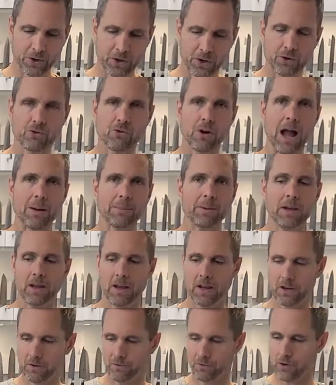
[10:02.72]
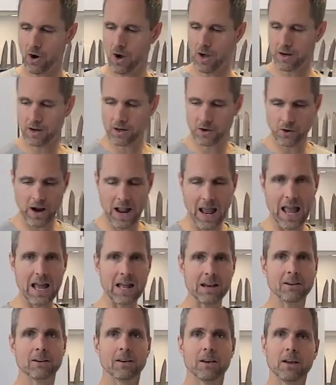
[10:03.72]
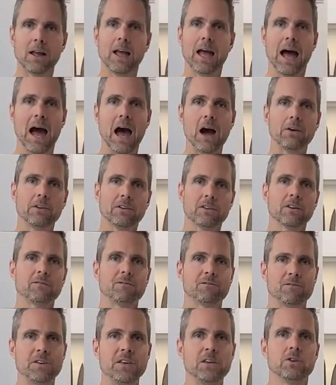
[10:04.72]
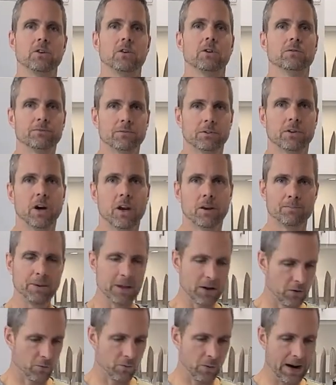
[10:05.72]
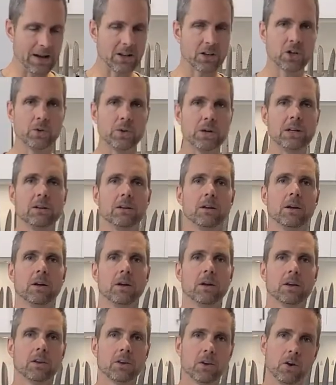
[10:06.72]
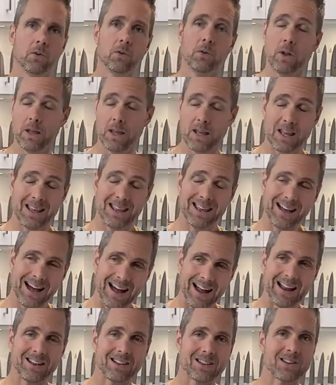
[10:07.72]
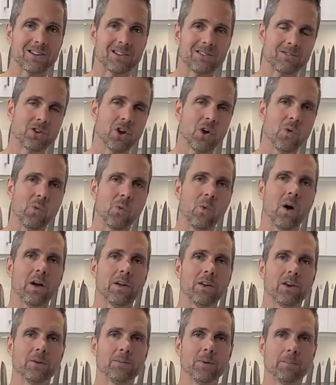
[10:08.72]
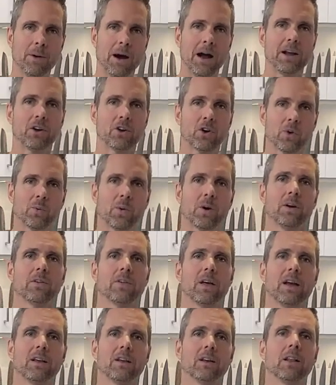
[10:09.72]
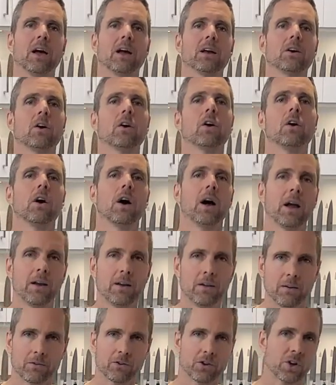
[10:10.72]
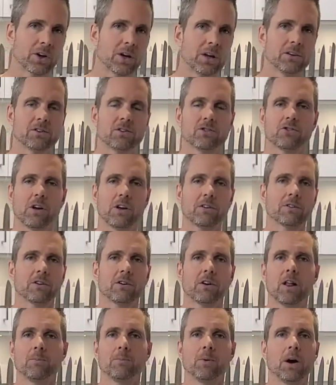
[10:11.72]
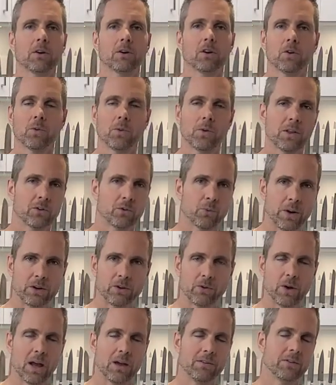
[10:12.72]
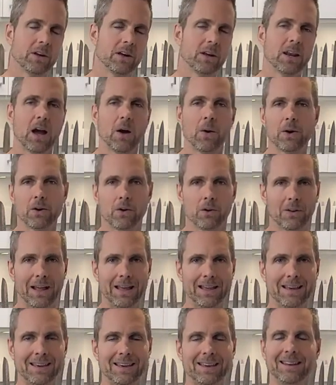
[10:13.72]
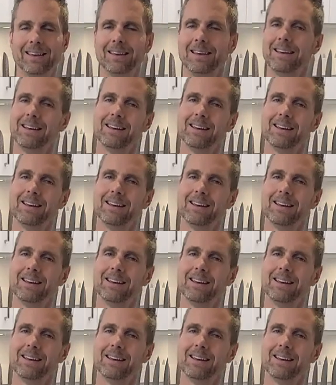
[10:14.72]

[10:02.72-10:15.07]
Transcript: When you grab it and you've got it in your hand, how does it feel? Got a bit of weight to it? you know, I don't want you to be buying cookware that you're like, oh, I took his suggestion and I bought cookware that's way too heavy and now I don't like it.